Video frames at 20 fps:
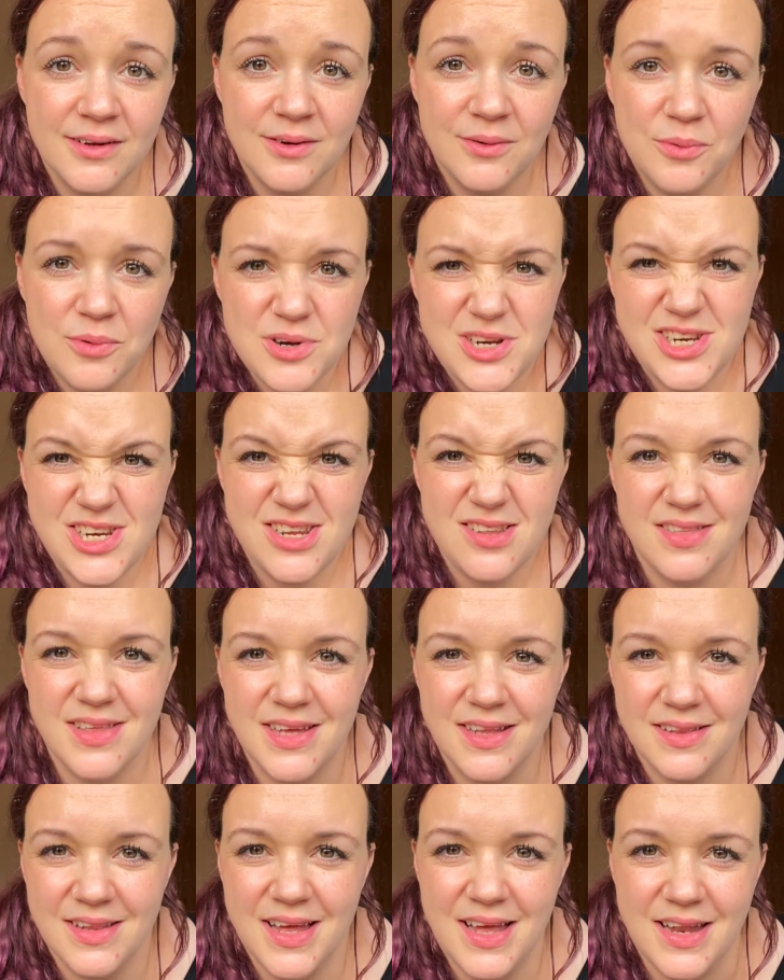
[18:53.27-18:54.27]
What did you
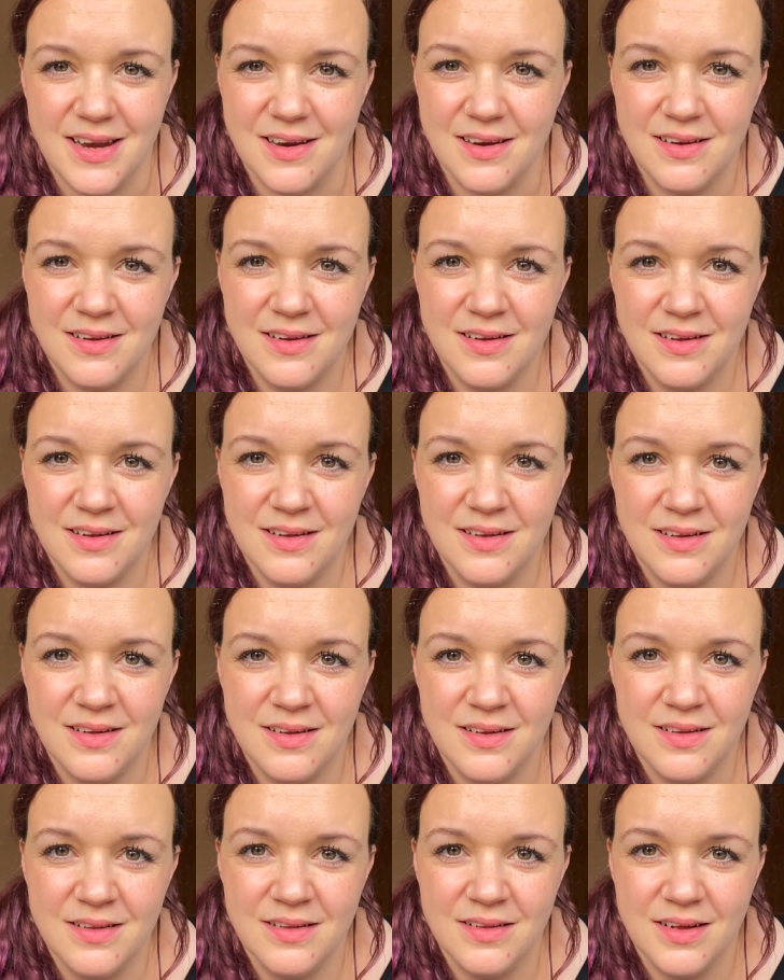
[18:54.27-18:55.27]
think then?
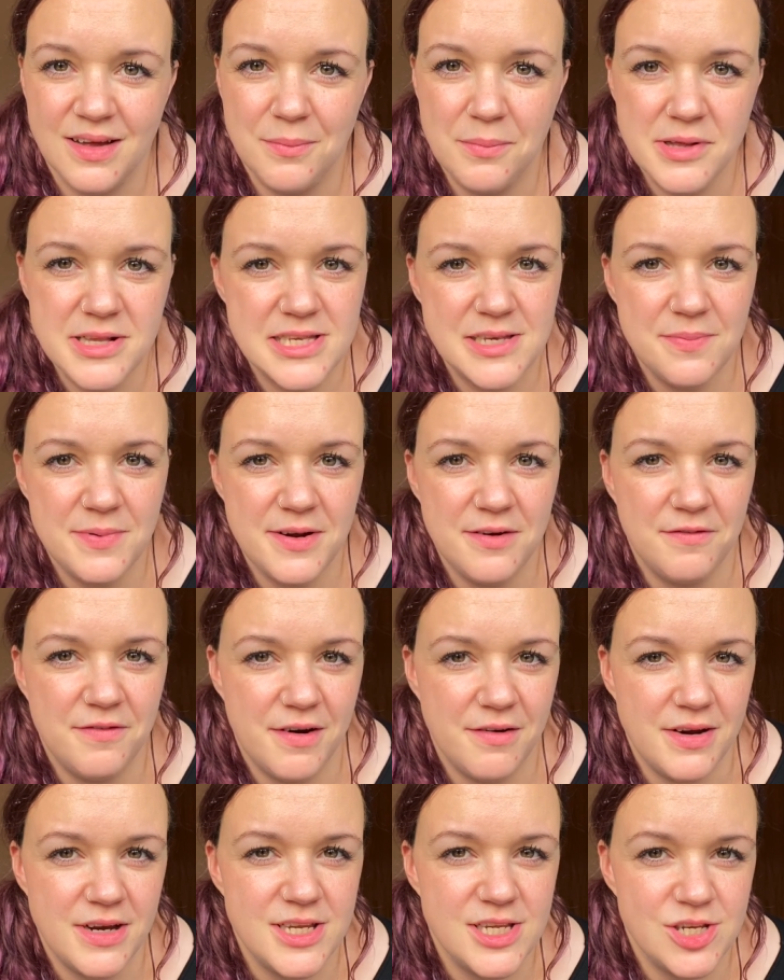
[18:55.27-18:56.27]
It must have been a
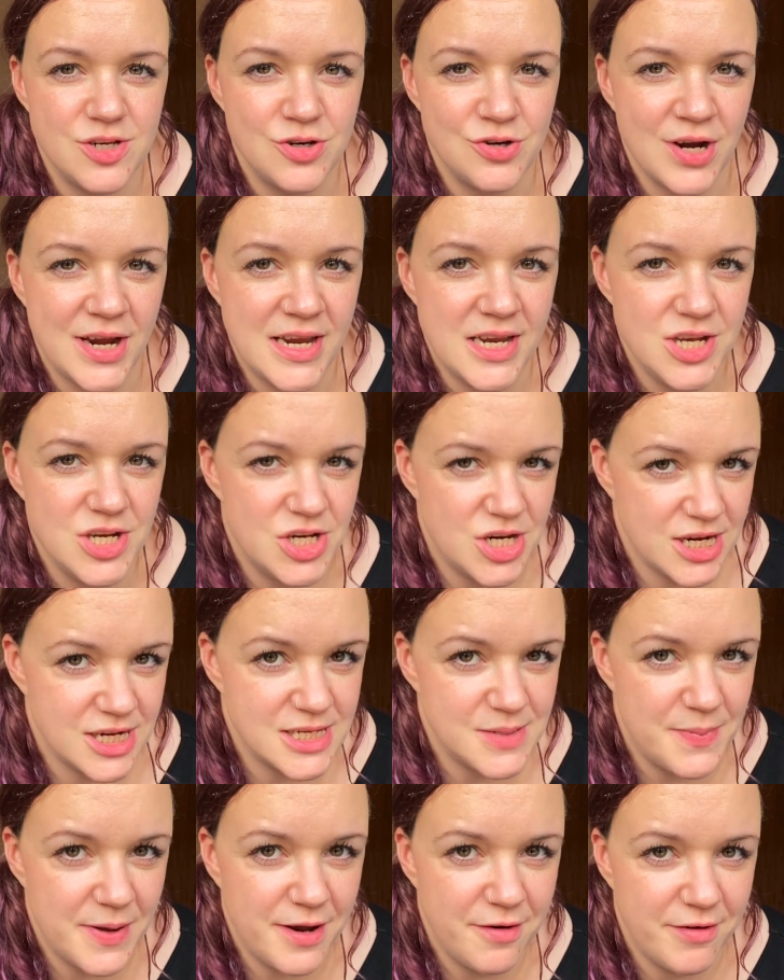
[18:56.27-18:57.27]
very strange
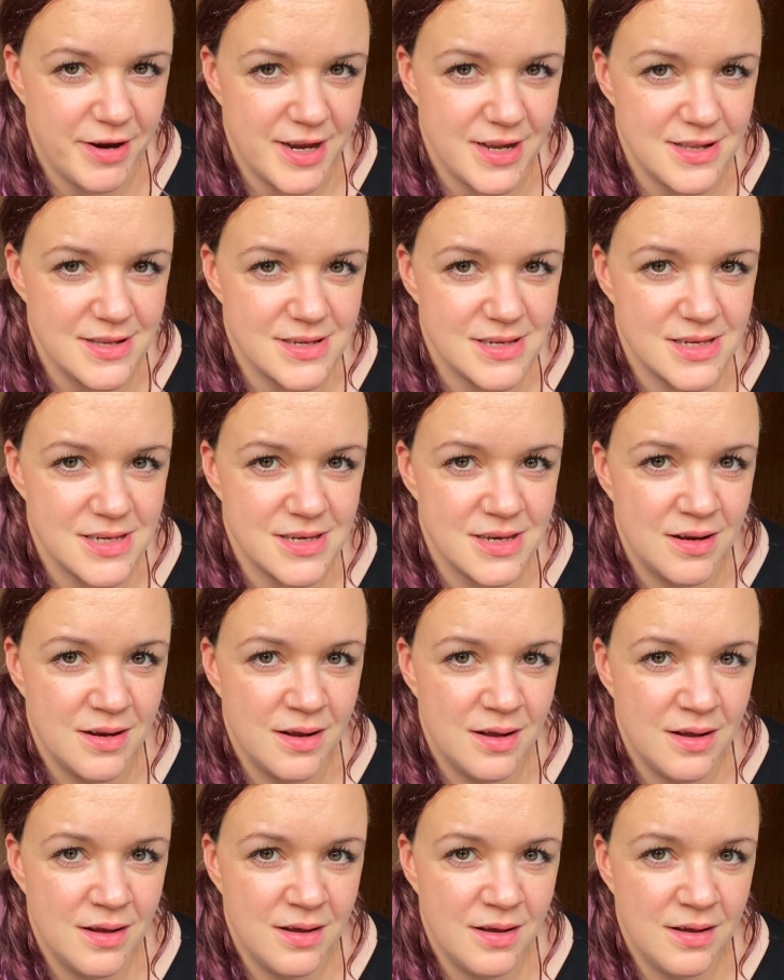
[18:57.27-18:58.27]
experience.
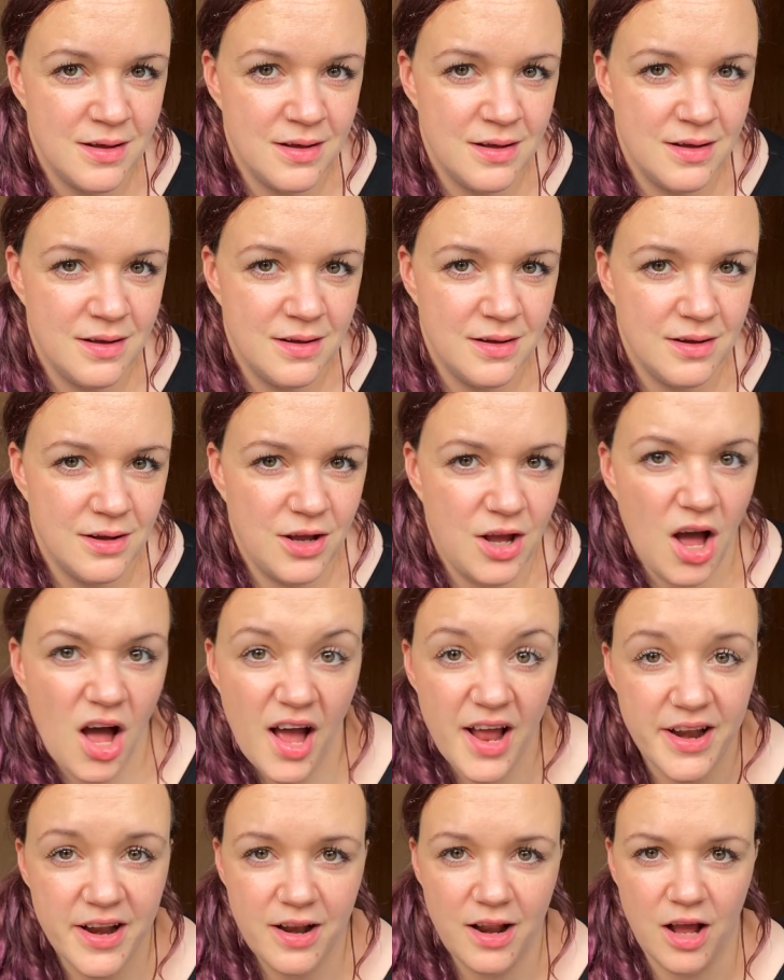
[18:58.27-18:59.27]

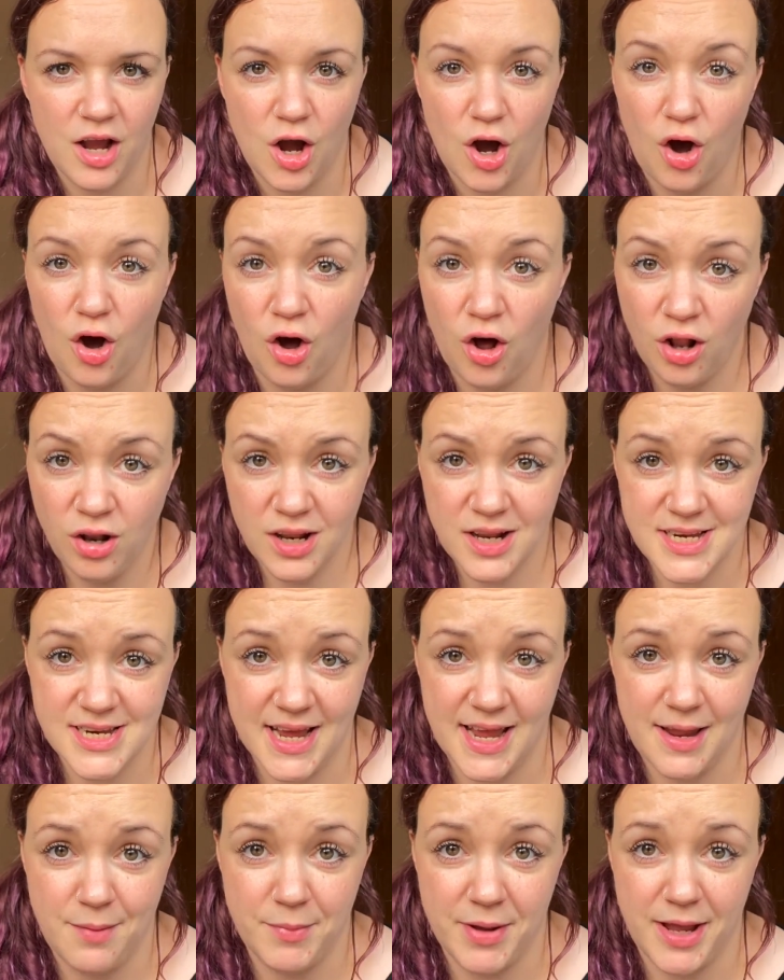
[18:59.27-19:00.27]
Kind of like a
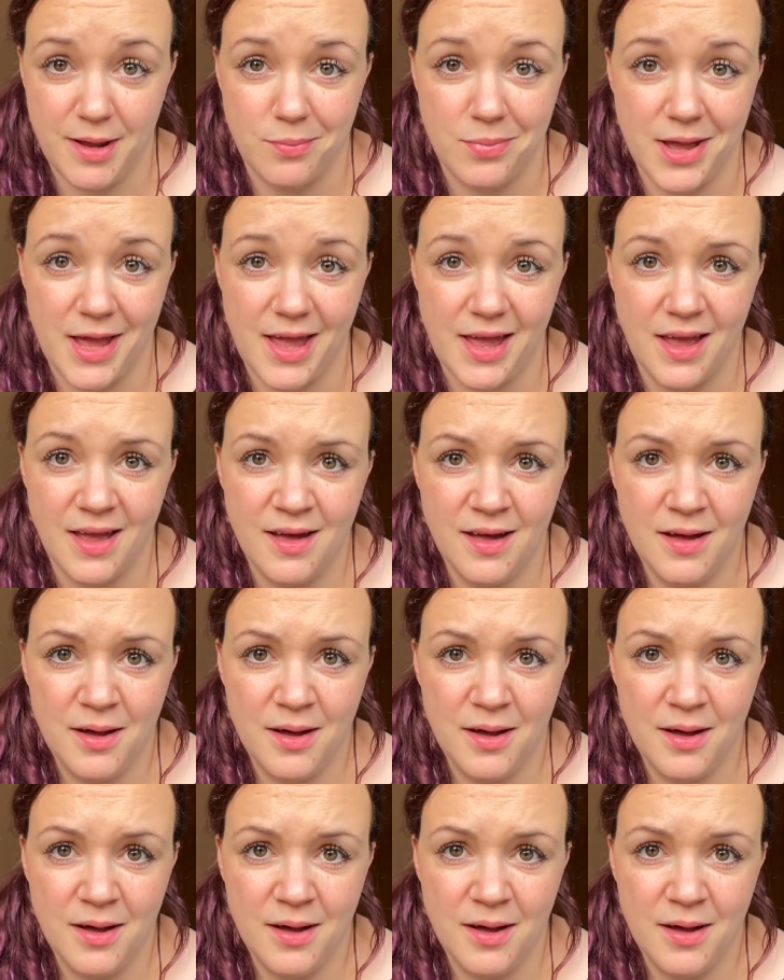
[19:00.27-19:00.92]
holiday maybe,